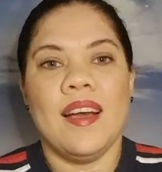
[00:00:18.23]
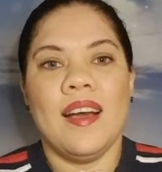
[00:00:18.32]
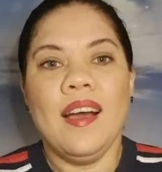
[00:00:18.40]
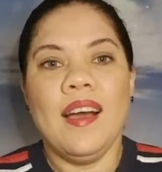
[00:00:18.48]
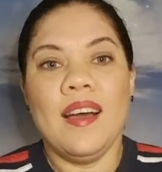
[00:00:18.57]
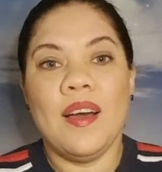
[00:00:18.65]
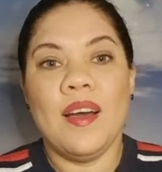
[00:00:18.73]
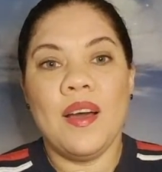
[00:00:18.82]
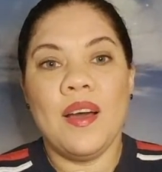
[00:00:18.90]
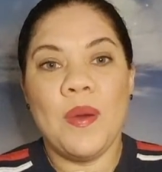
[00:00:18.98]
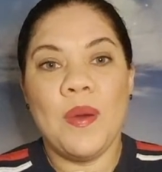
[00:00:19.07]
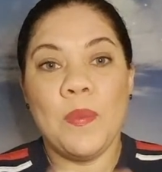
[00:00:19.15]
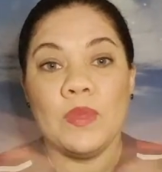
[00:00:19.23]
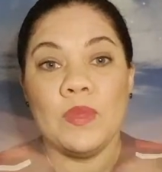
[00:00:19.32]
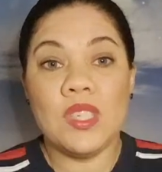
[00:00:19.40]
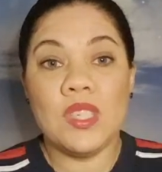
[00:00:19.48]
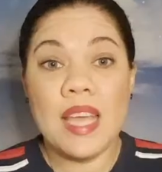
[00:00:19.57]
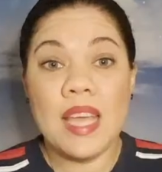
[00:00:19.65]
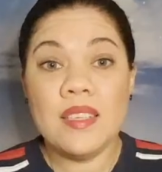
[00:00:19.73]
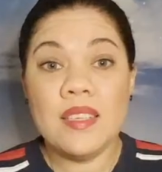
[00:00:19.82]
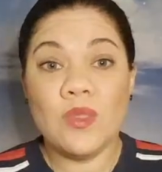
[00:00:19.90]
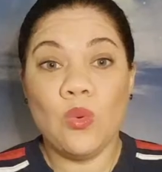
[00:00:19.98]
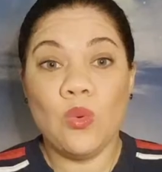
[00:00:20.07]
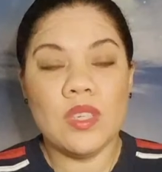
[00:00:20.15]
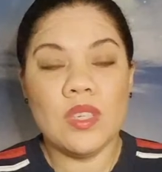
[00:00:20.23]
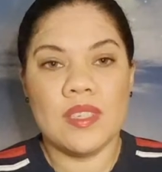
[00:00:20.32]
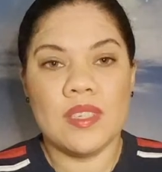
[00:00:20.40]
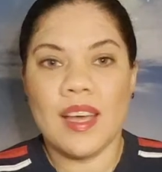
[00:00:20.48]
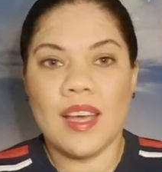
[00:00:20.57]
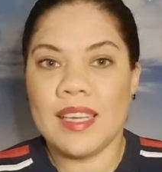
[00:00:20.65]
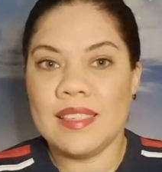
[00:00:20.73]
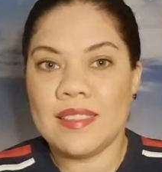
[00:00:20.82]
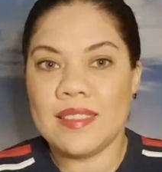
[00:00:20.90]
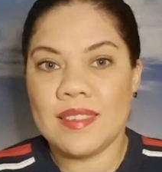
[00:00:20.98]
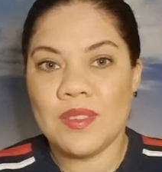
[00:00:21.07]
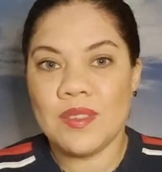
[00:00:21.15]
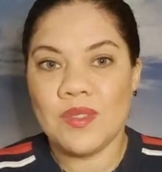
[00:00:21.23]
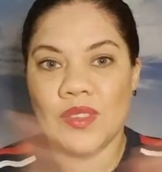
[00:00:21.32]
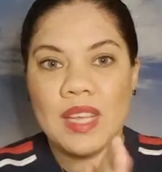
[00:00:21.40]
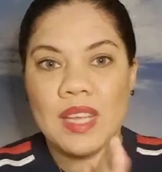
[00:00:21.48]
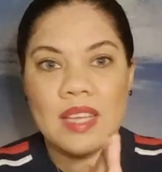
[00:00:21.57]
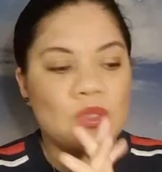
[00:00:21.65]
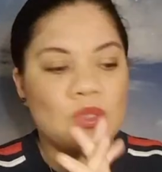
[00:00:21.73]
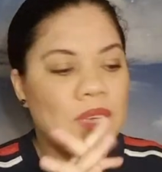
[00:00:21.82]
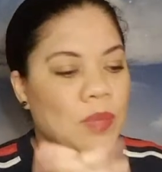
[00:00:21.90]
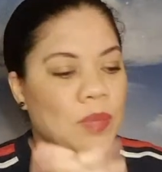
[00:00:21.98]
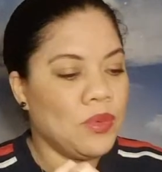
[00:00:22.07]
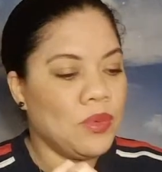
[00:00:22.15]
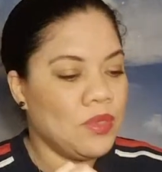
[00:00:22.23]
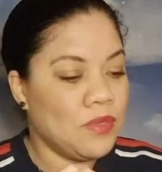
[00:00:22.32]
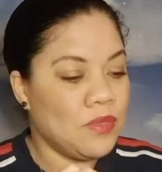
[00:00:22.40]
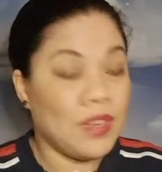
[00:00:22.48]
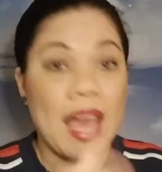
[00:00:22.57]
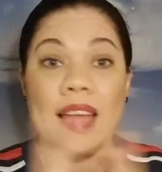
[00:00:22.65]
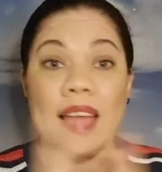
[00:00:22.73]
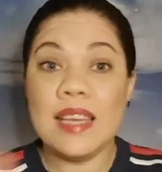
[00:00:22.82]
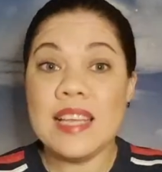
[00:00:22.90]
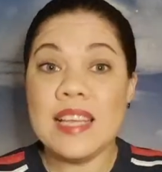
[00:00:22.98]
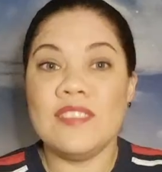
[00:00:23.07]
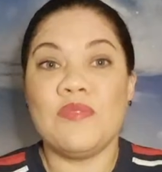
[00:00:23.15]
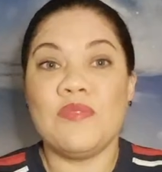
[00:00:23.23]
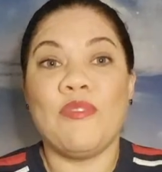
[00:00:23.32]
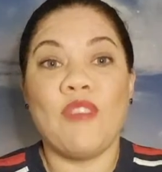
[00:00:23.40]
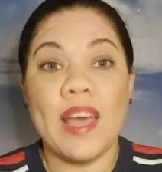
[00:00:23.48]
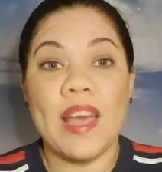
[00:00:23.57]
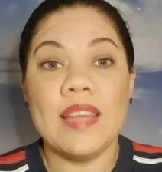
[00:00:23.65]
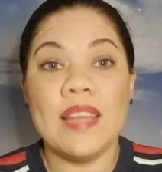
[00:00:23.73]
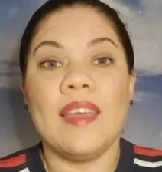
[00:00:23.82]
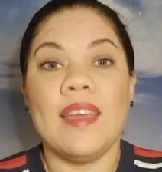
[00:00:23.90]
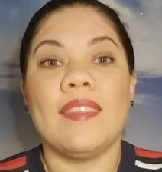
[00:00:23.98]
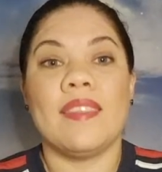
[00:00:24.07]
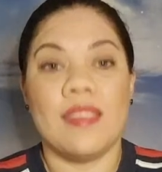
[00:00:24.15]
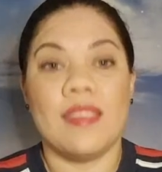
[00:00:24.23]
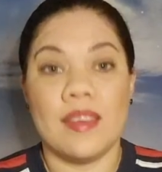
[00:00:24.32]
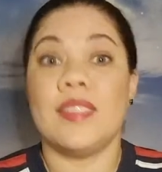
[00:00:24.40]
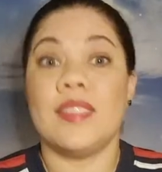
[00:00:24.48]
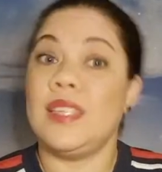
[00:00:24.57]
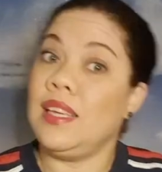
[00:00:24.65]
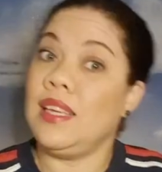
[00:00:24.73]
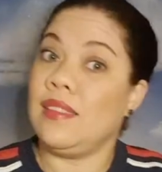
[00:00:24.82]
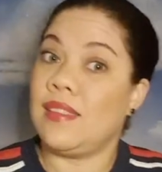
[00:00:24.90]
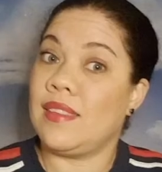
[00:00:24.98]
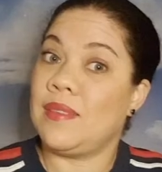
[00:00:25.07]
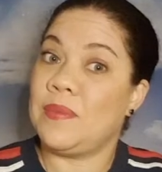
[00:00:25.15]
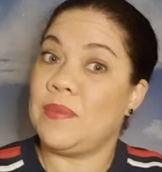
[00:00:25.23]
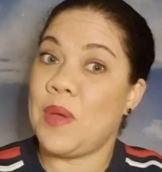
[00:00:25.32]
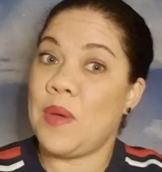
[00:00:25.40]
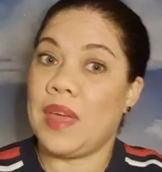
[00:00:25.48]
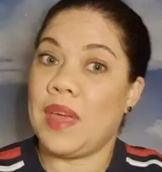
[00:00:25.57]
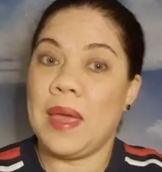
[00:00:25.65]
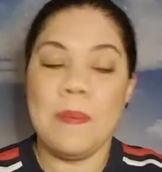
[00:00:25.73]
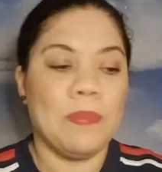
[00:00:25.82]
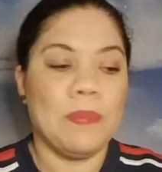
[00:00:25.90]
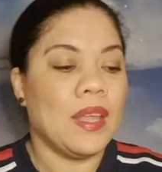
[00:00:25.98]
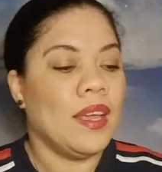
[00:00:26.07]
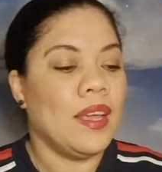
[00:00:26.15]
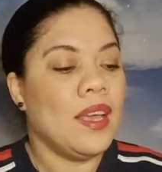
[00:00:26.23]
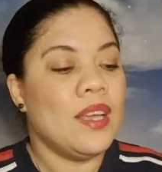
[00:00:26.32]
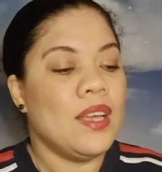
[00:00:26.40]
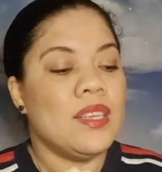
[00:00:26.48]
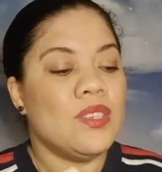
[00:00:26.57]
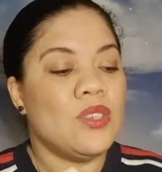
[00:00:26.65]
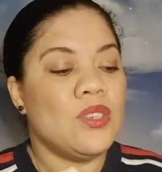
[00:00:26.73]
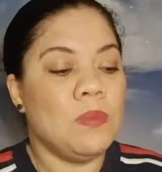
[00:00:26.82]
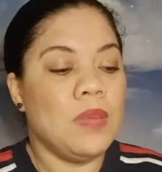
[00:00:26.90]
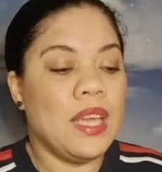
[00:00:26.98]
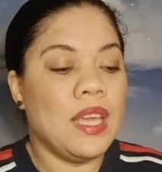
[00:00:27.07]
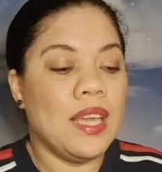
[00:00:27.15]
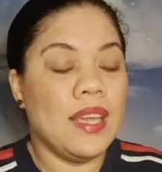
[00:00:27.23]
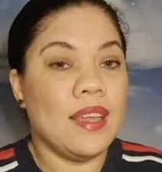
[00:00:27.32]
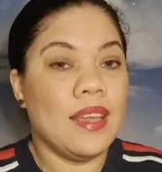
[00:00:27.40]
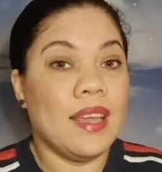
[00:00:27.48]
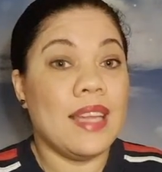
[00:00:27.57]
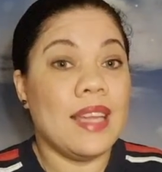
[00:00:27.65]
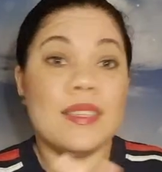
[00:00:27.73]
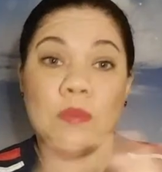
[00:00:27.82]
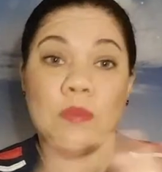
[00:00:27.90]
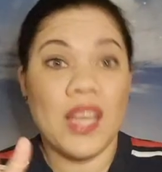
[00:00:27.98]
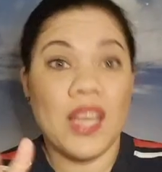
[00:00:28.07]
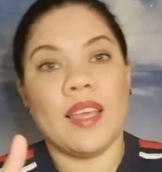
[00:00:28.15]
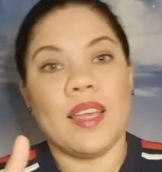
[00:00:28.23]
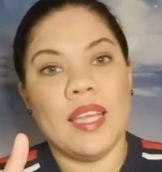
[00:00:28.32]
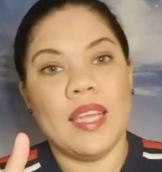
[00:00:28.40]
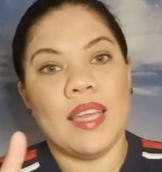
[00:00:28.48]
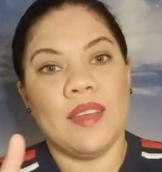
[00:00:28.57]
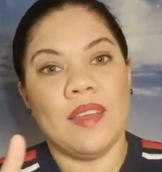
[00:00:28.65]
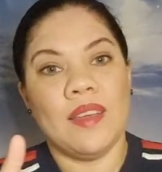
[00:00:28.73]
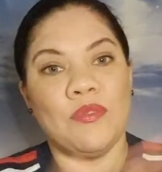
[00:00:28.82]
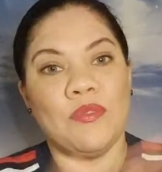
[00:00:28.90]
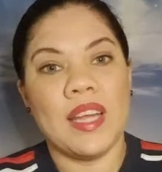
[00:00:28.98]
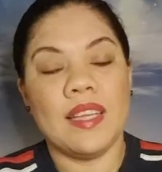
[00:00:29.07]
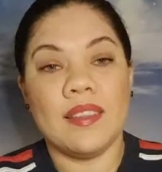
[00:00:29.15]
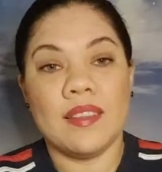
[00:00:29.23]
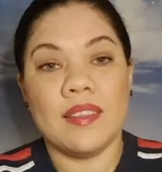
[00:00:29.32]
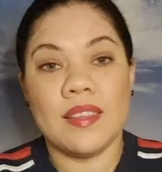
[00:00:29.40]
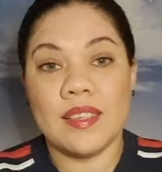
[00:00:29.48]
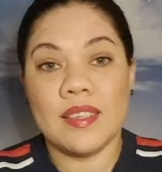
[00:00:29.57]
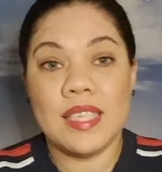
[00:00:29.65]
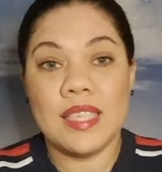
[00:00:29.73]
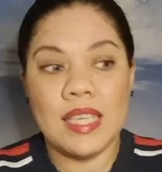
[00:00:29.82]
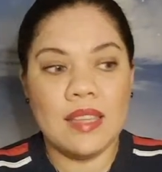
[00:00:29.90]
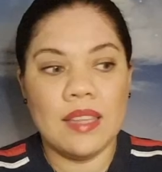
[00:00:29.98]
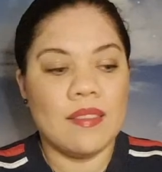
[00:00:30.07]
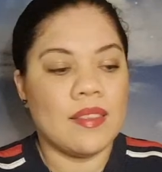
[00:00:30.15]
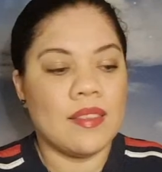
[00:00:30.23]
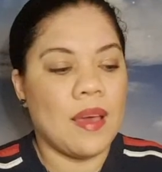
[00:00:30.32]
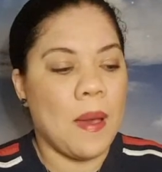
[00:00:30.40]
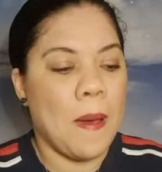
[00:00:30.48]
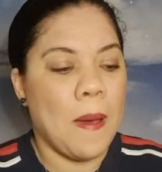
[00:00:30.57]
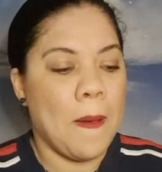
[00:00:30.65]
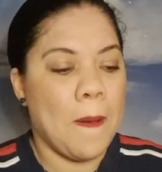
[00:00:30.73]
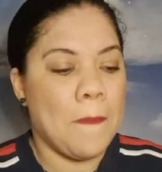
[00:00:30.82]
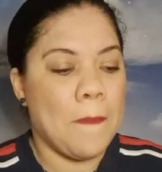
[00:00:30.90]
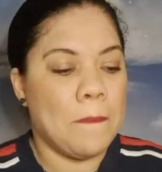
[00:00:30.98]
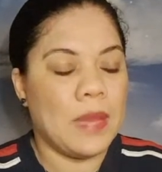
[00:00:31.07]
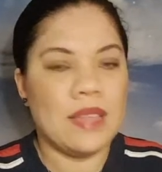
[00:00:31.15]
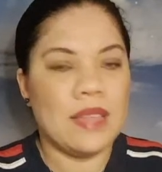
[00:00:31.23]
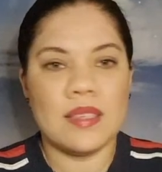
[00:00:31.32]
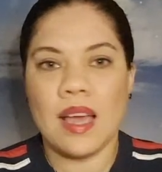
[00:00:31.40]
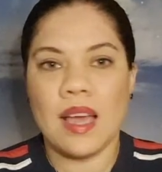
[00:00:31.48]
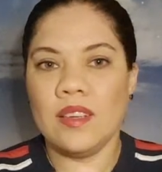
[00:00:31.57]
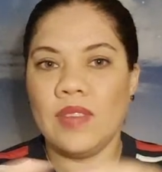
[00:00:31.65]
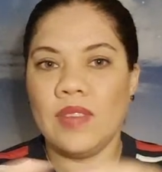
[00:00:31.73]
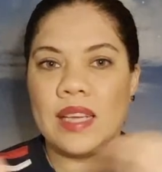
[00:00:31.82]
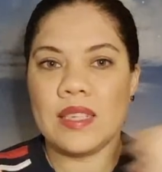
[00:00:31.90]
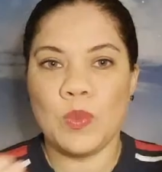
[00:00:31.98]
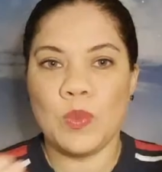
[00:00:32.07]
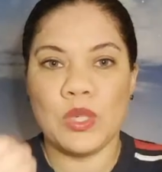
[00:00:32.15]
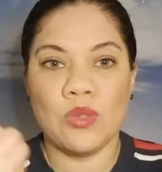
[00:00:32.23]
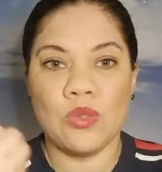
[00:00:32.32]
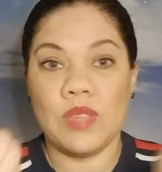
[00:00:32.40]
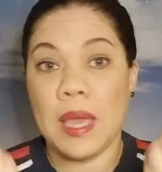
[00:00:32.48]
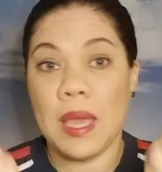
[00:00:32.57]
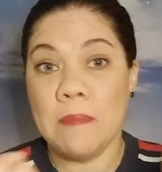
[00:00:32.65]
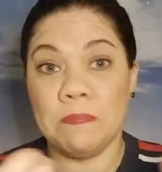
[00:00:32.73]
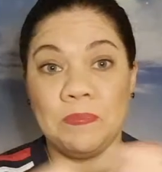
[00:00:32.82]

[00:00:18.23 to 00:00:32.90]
Today's the water signs, so that's really beautiful, and it's Friday the 13th. Okay, to me, it is my lucky day on Friday the 13th. It's kind of like a special day.